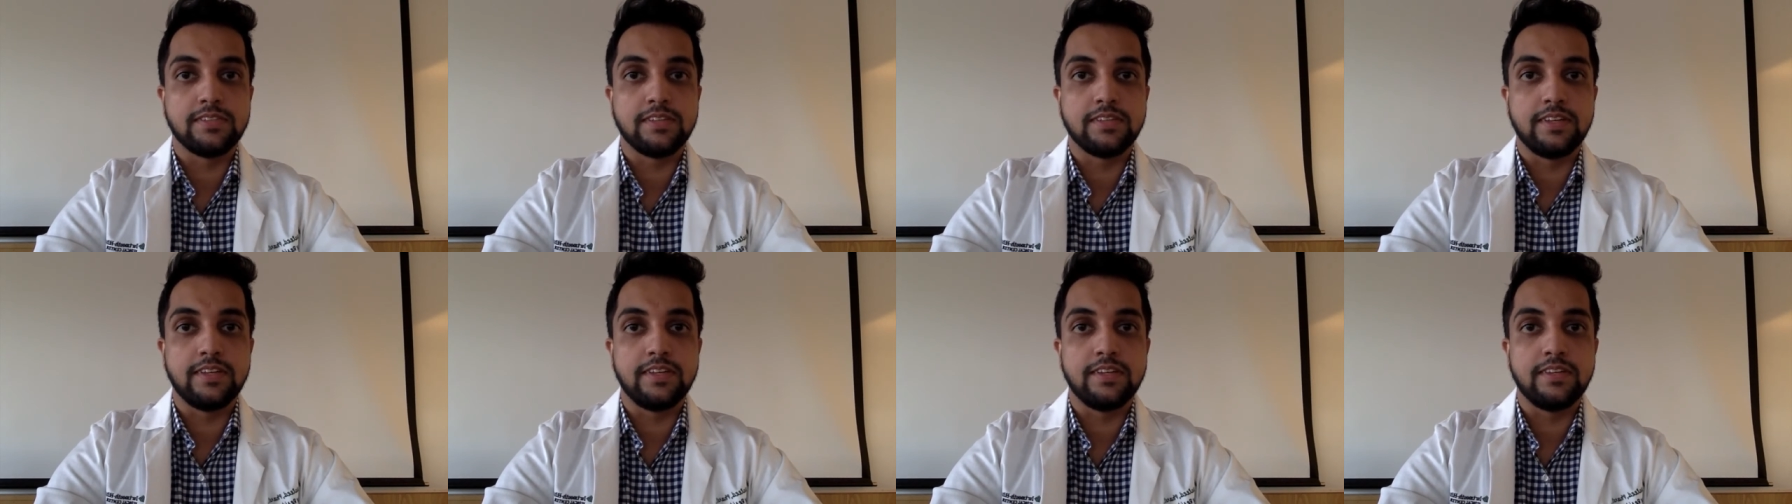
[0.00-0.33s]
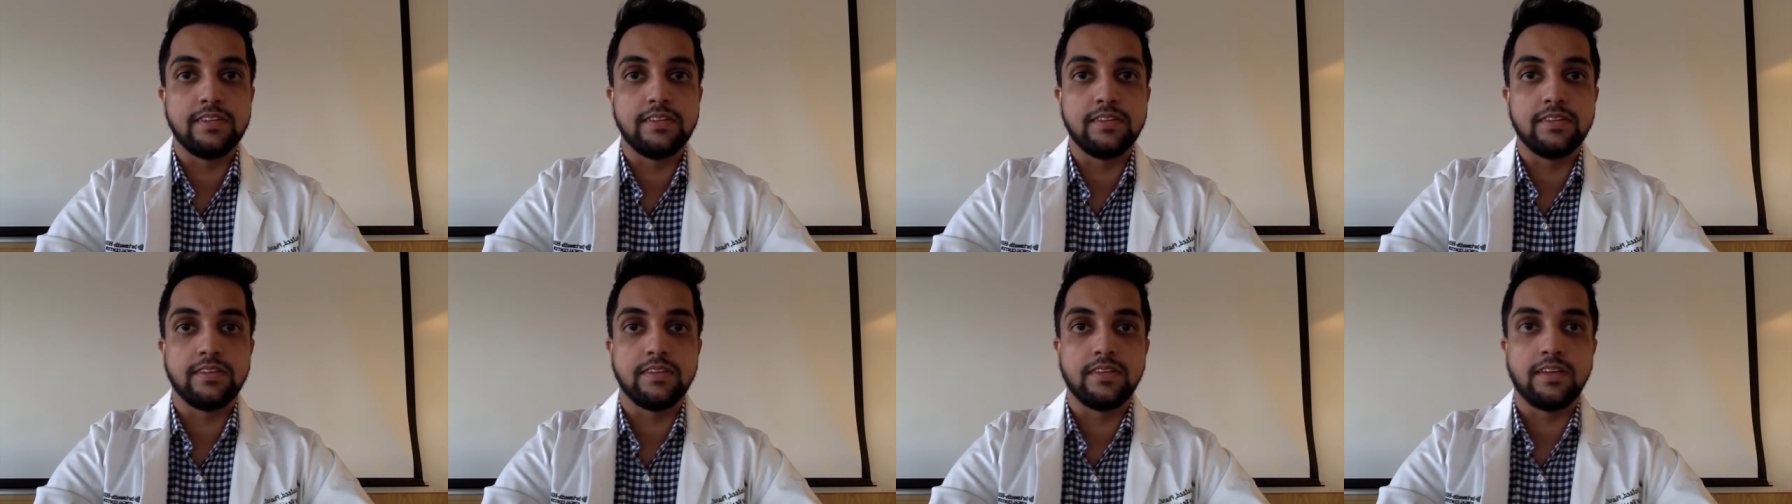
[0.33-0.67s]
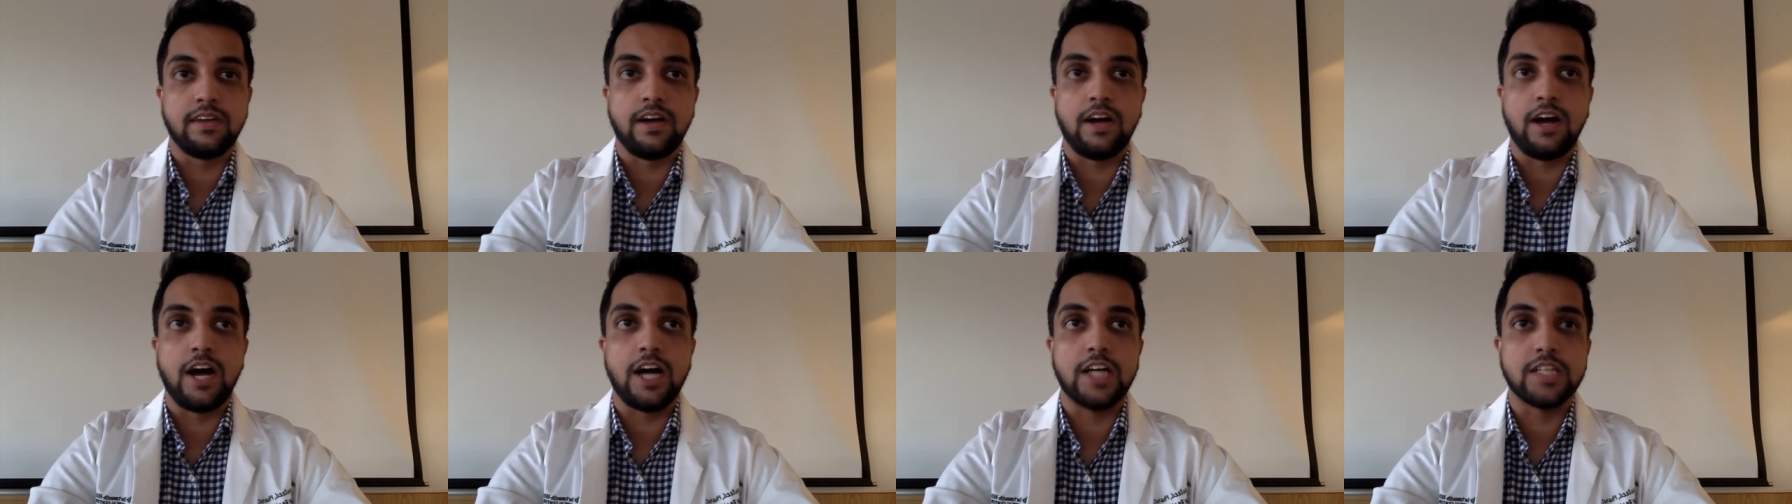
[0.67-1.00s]
in
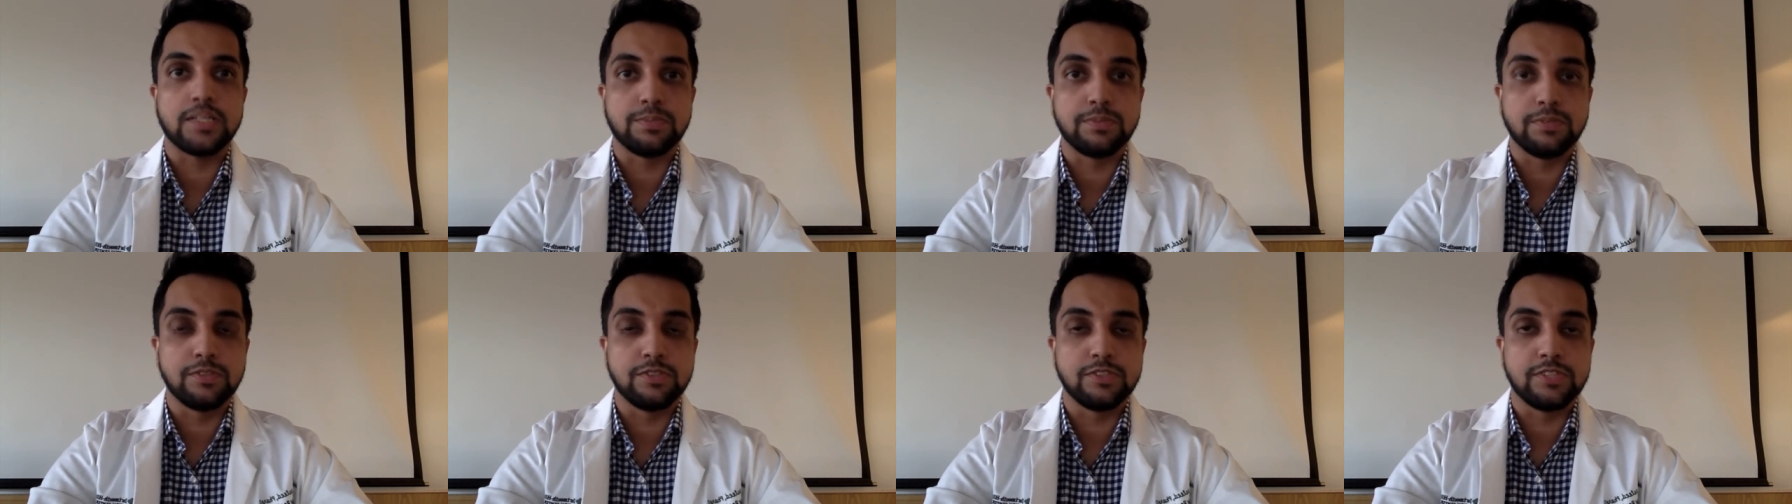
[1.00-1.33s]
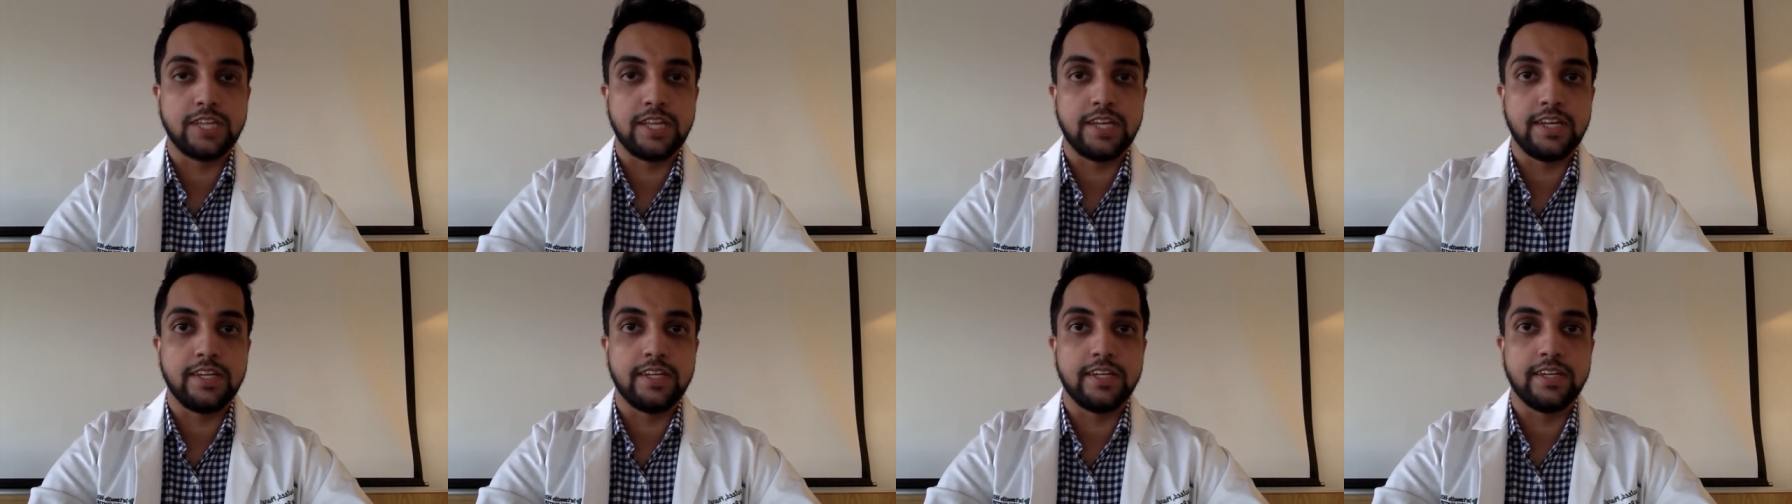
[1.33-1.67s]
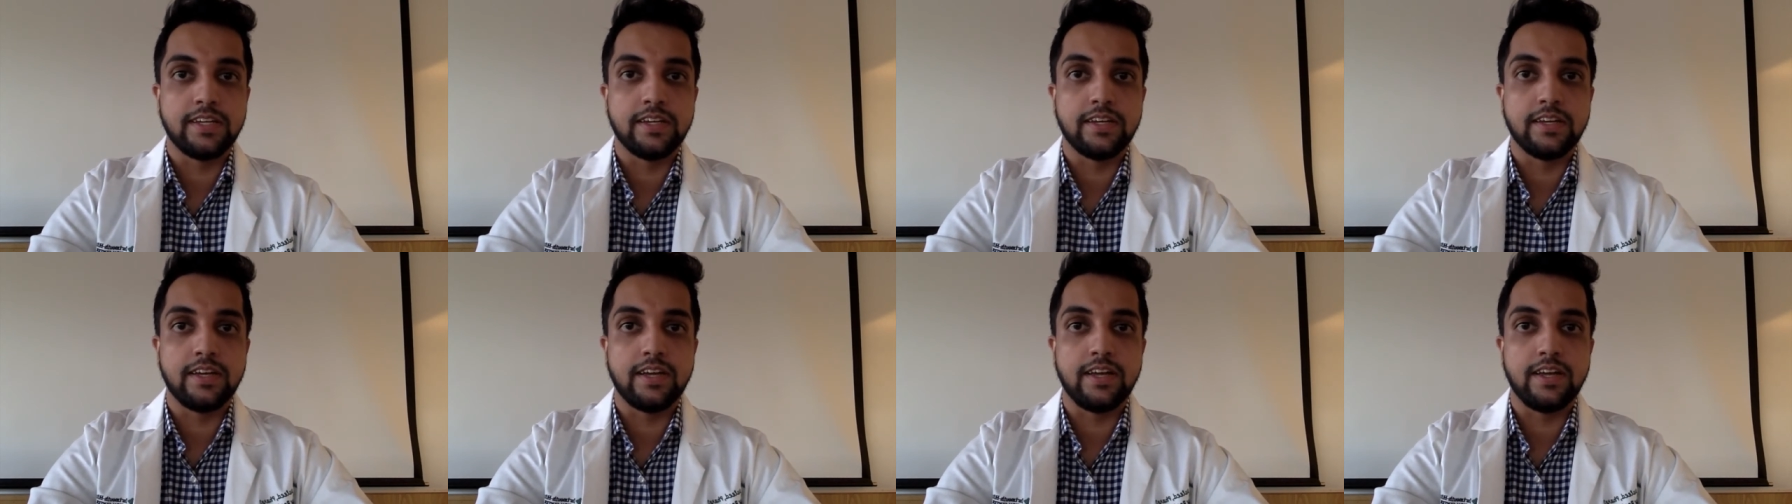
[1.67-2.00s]
a hospital
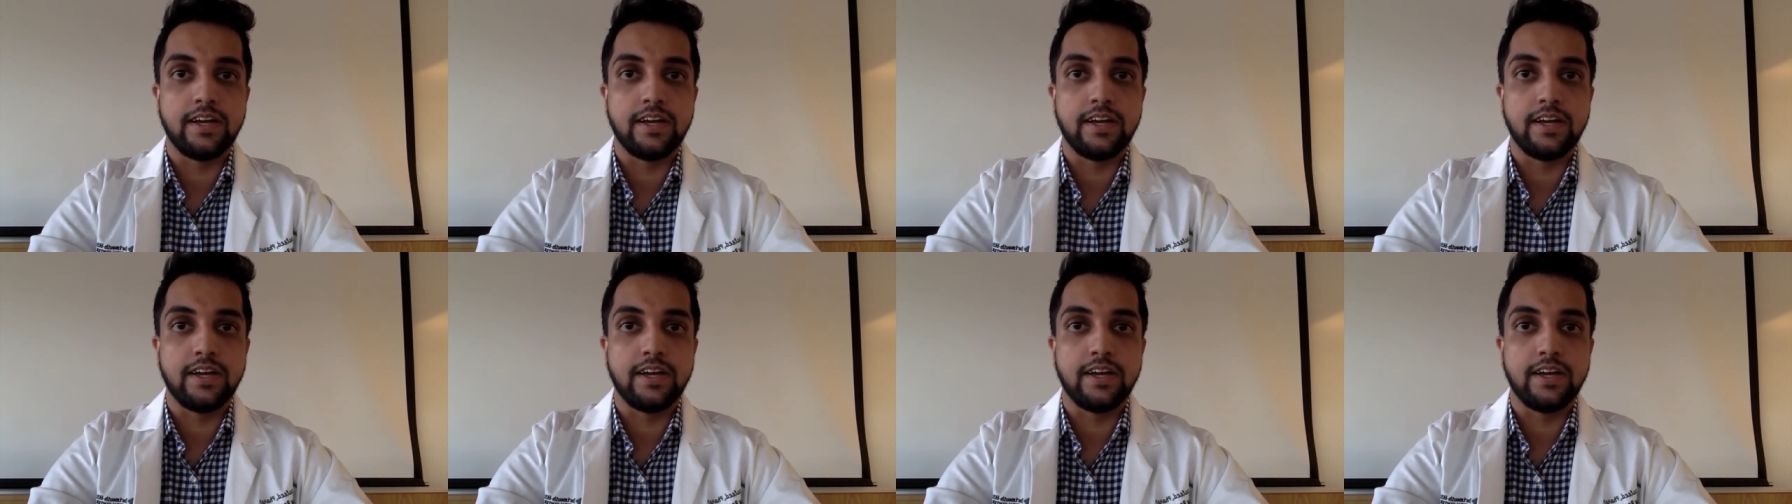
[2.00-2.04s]
setting,